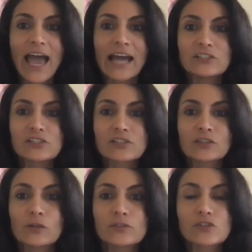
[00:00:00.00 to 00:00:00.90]
and just
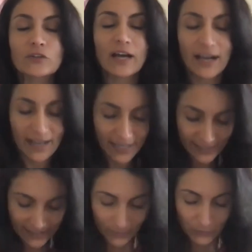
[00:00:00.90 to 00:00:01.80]
close your
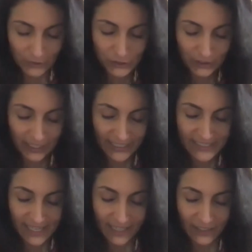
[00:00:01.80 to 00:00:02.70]
eyes and put your head
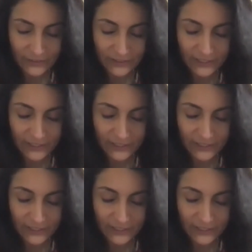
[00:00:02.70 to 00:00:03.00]
down